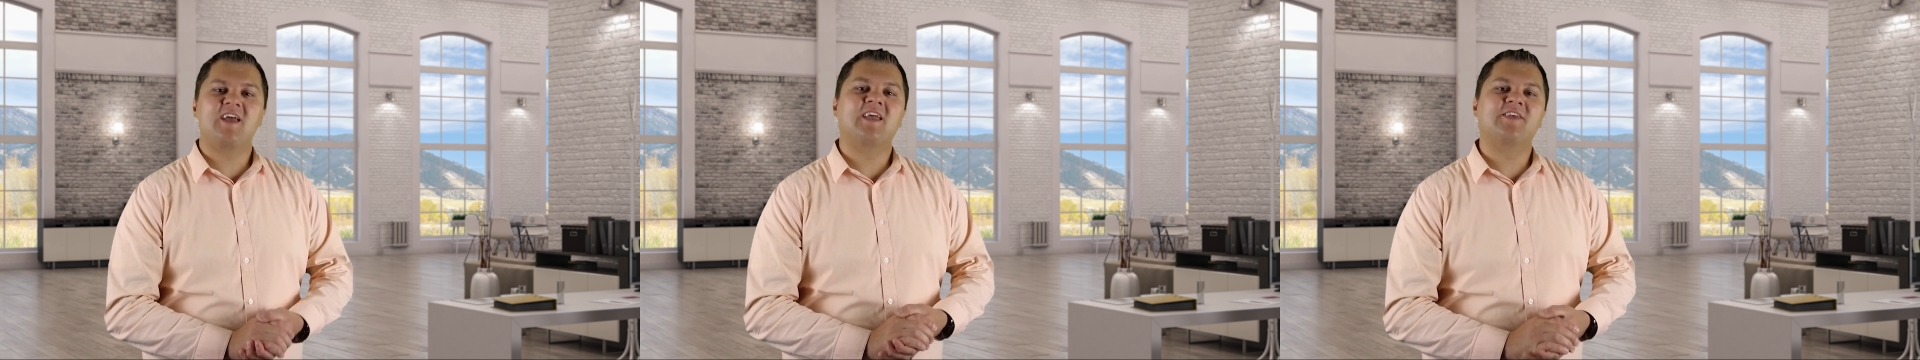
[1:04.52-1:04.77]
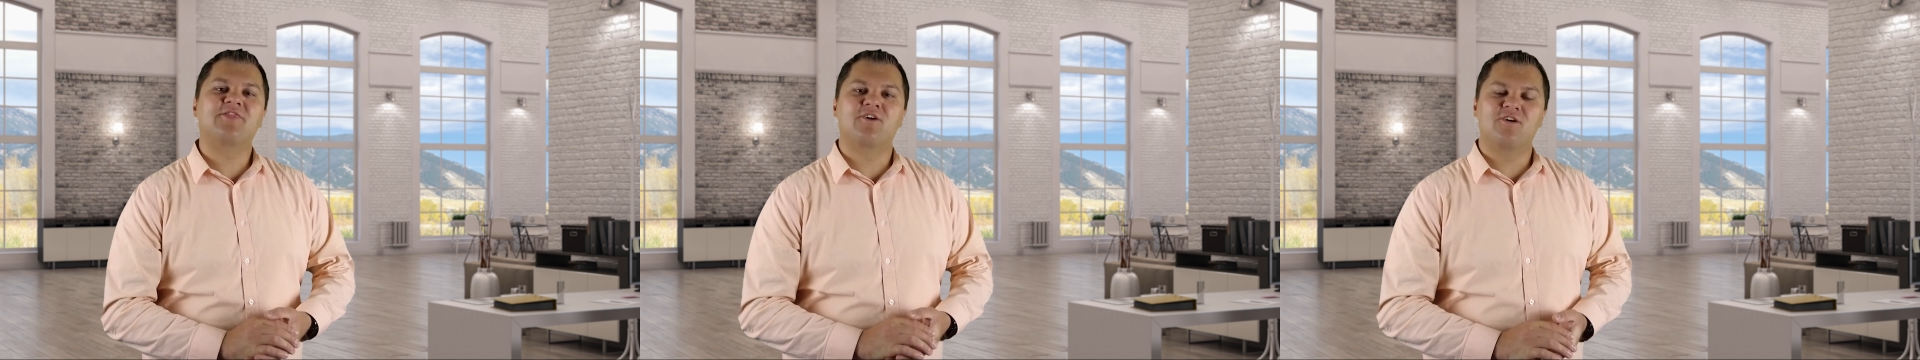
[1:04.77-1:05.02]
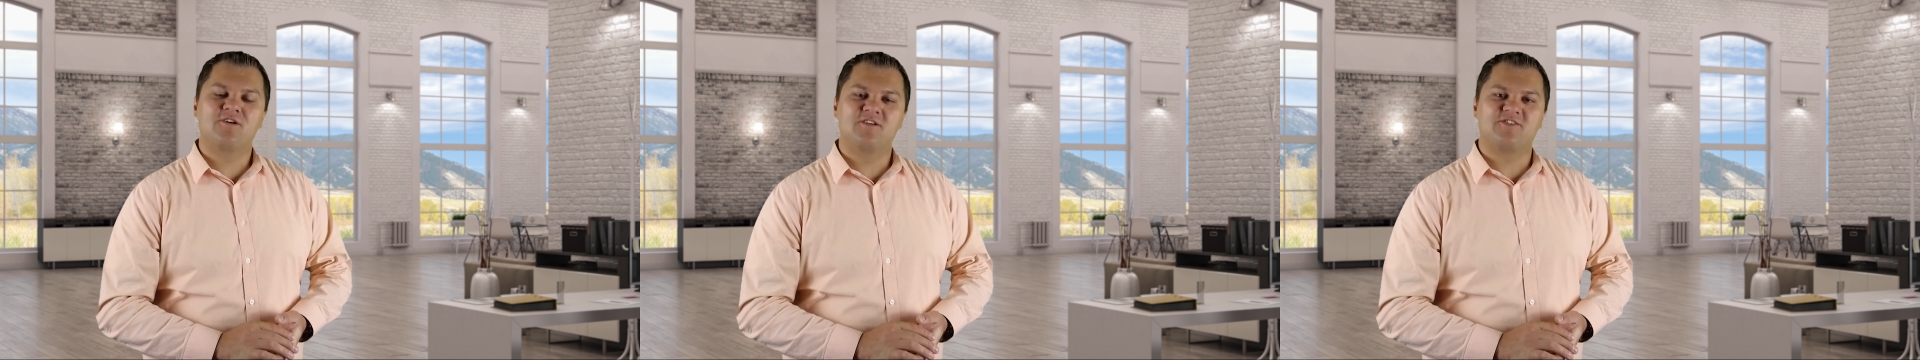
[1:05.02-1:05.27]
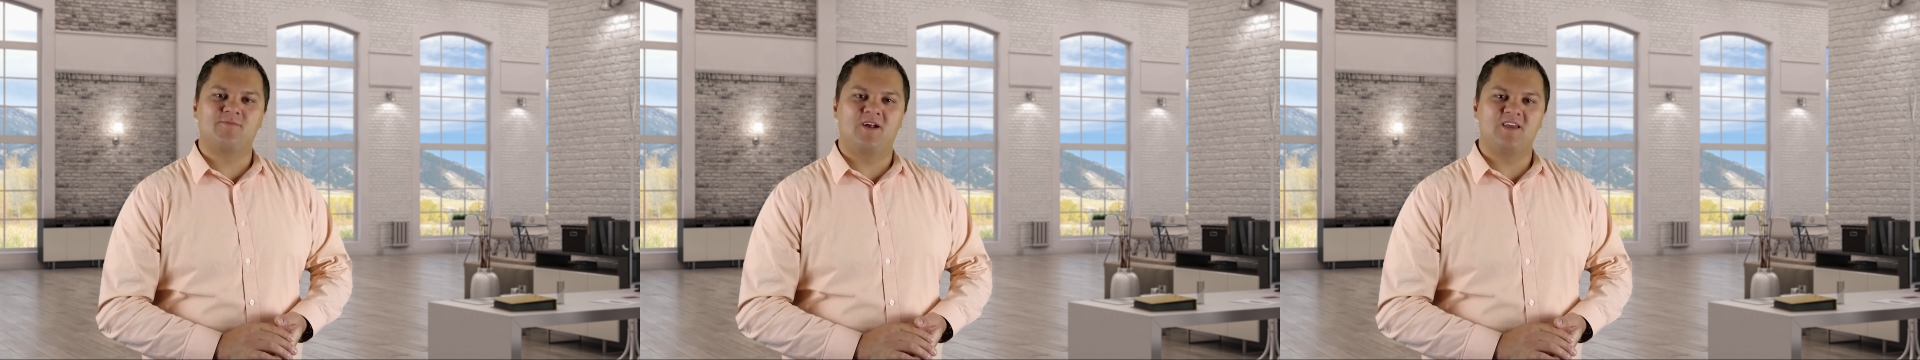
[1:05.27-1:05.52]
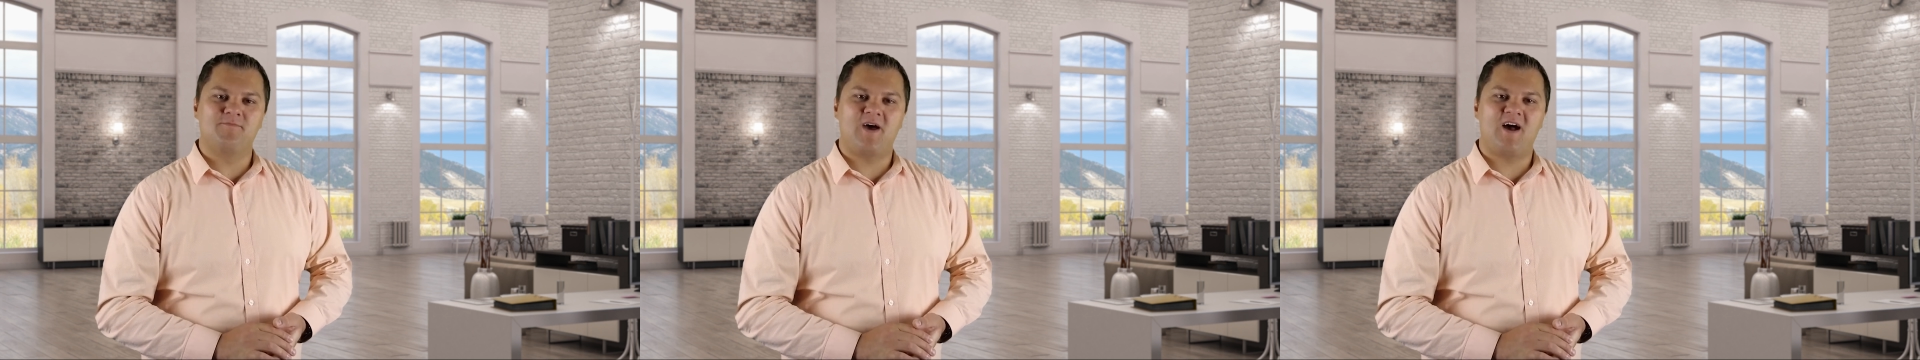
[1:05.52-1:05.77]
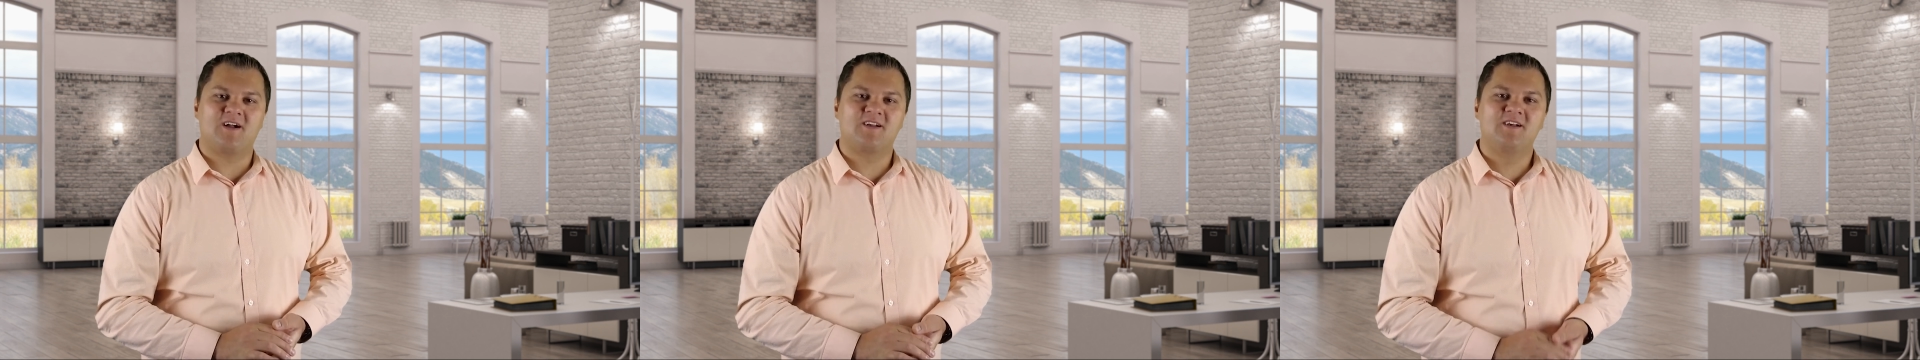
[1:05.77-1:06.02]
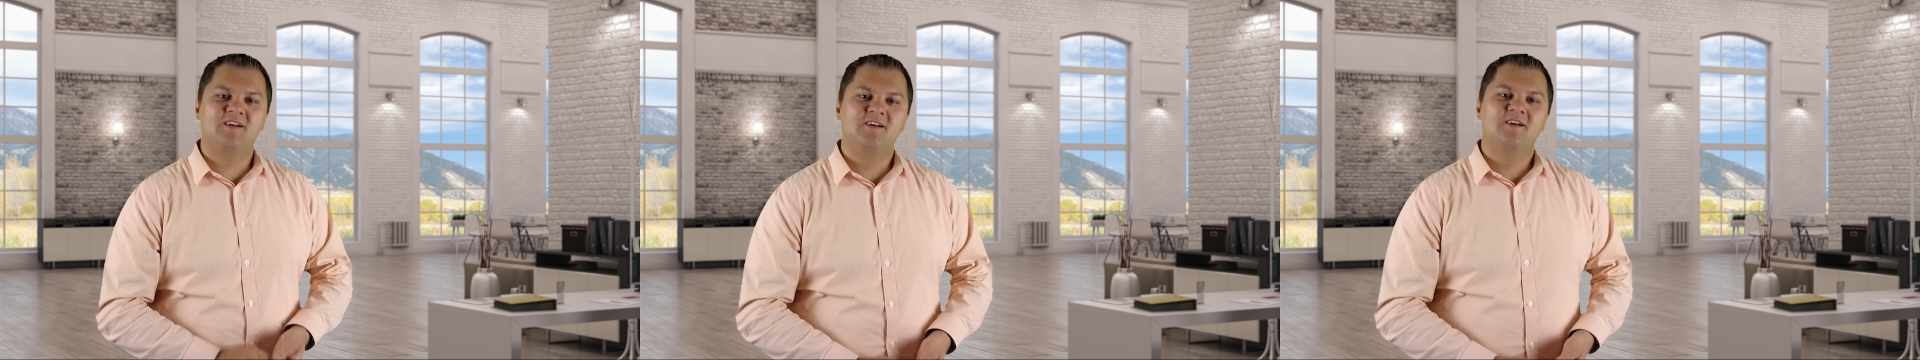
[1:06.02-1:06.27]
and get their earnest money back.